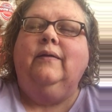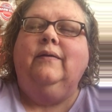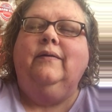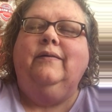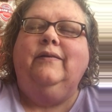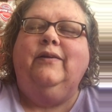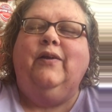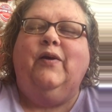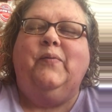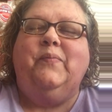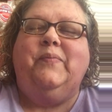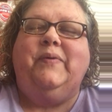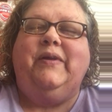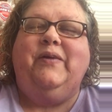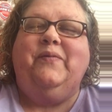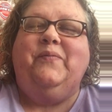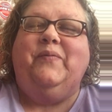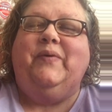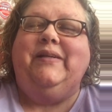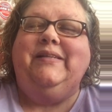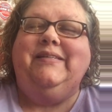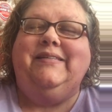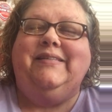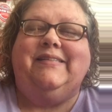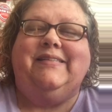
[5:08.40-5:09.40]
Nobody
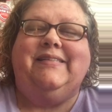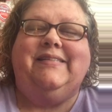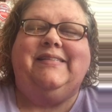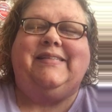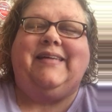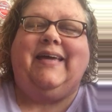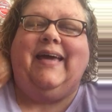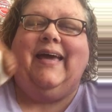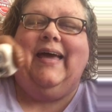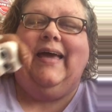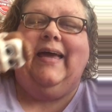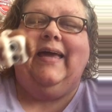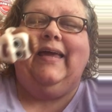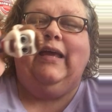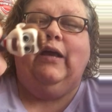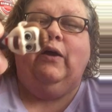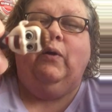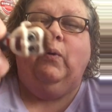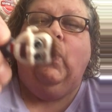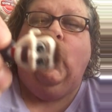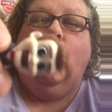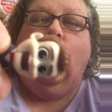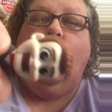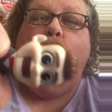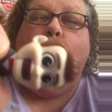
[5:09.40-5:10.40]
wants this guy.
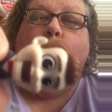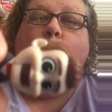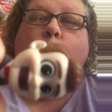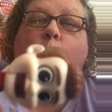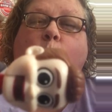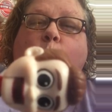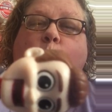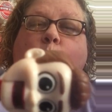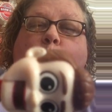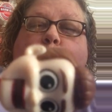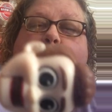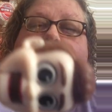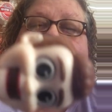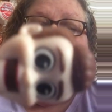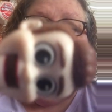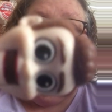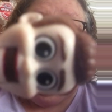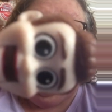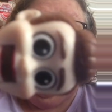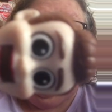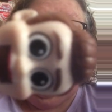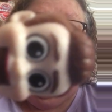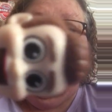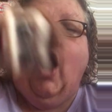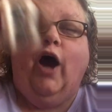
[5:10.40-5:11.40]

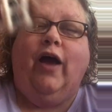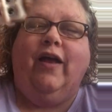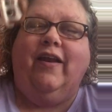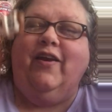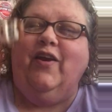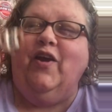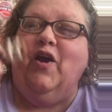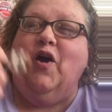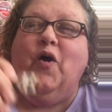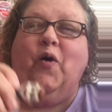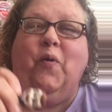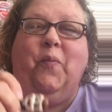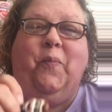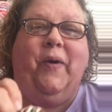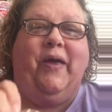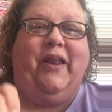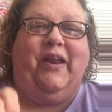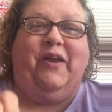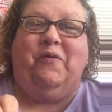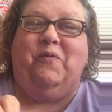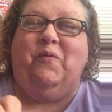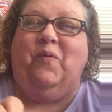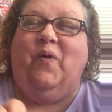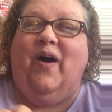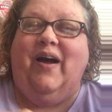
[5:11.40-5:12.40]
Whoa.
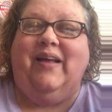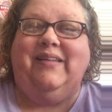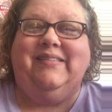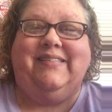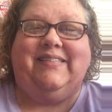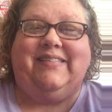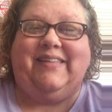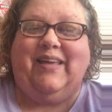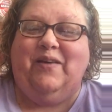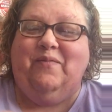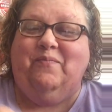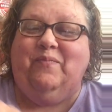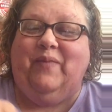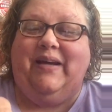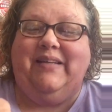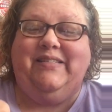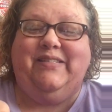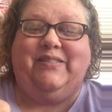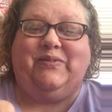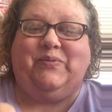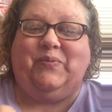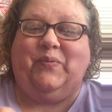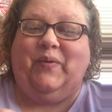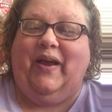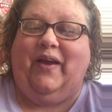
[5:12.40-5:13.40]
Nobody wants him. I
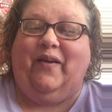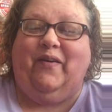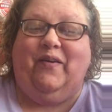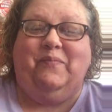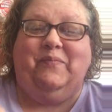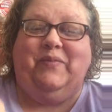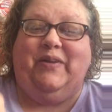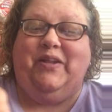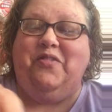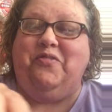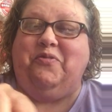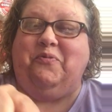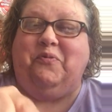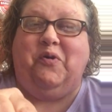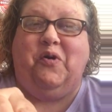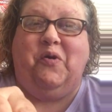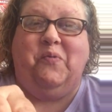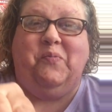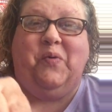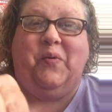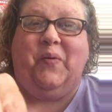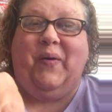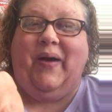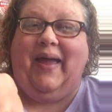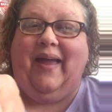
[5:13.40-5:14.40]
swear I'm going to throw
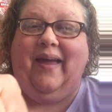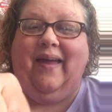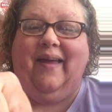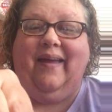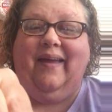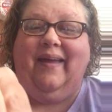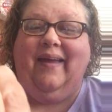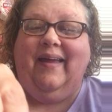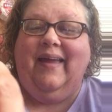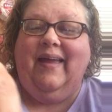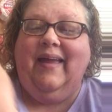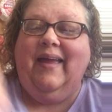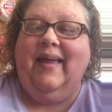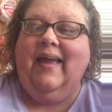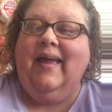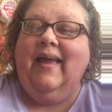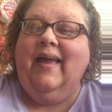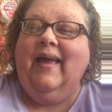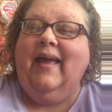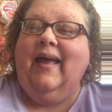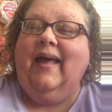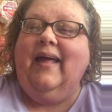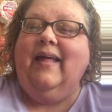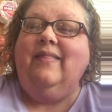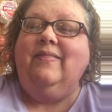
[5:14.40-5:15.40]
him away.
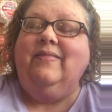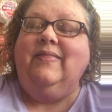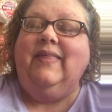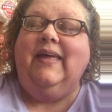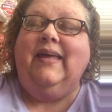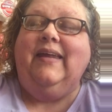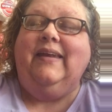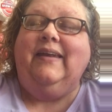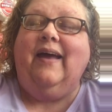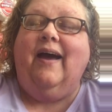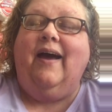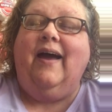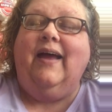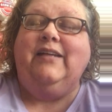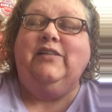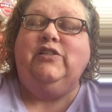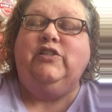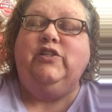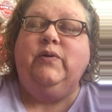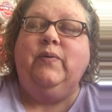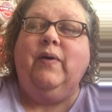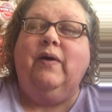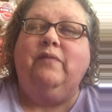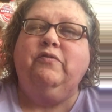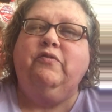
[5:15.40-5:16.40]
And then I
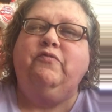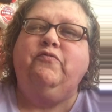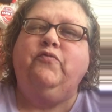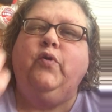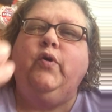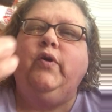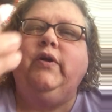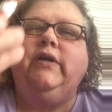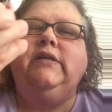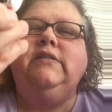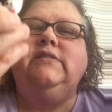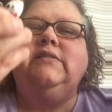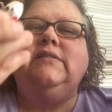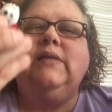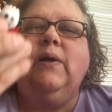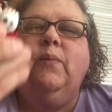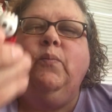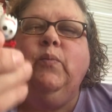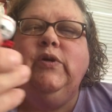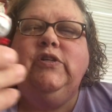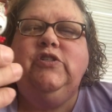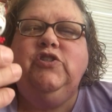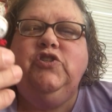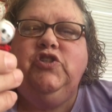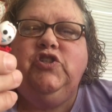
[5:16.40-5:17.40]
do have a Forky.
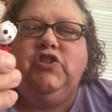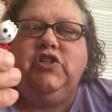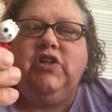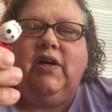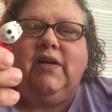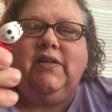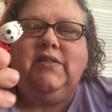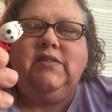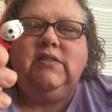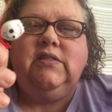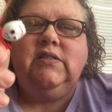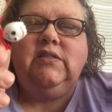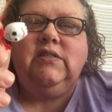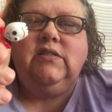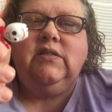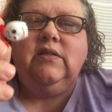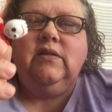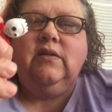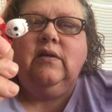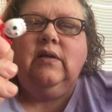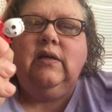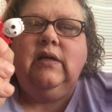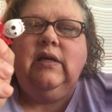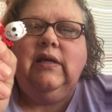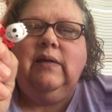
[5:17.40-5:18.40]
Someone just
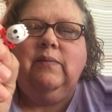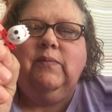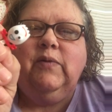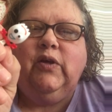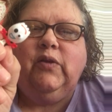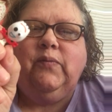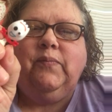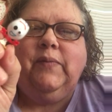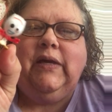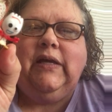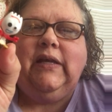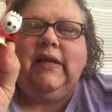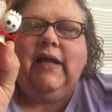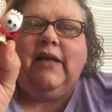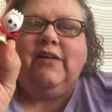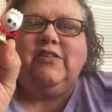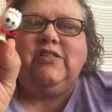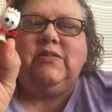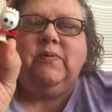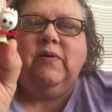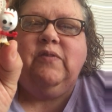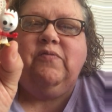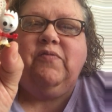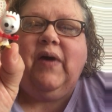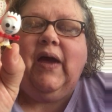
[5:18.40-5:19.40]
emailed me and
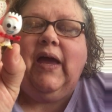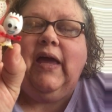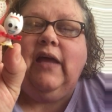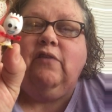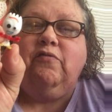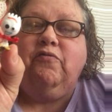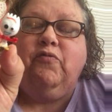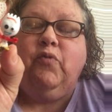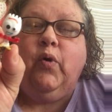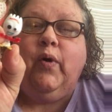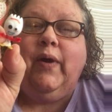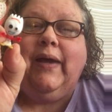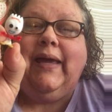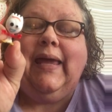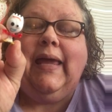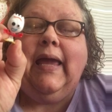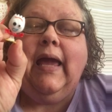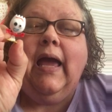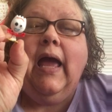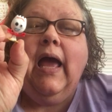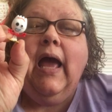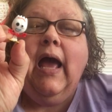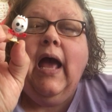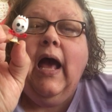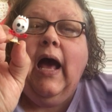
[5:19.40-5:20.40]
asked me if I had a Forky.
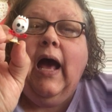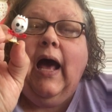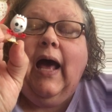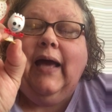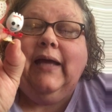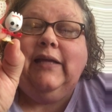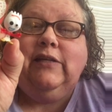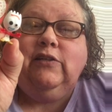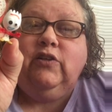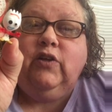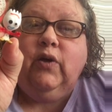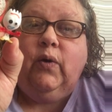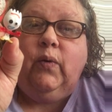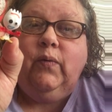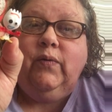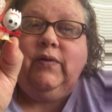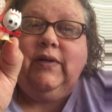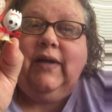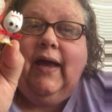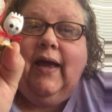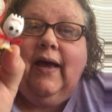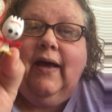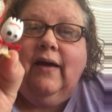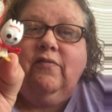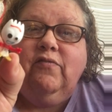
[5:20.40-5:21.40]
I don't
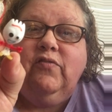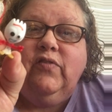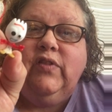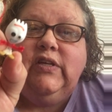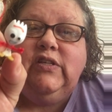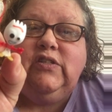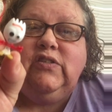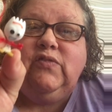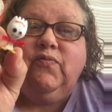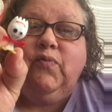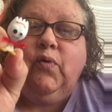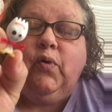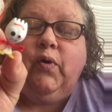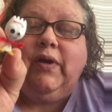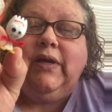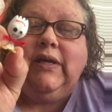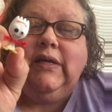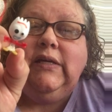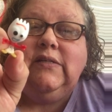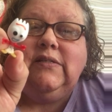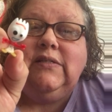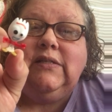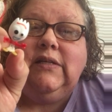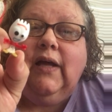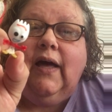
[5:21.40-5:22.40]
have... This
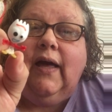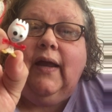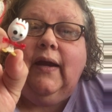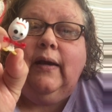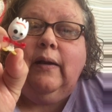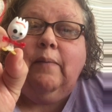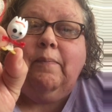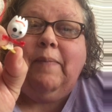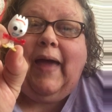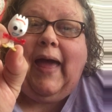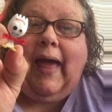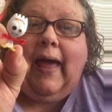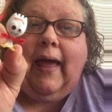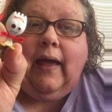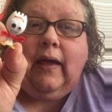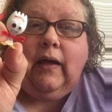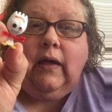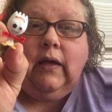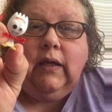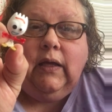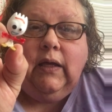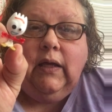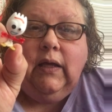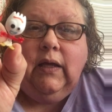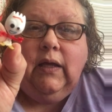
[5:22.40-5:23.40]
Forky is not in a
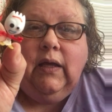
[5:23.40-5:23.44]
bag.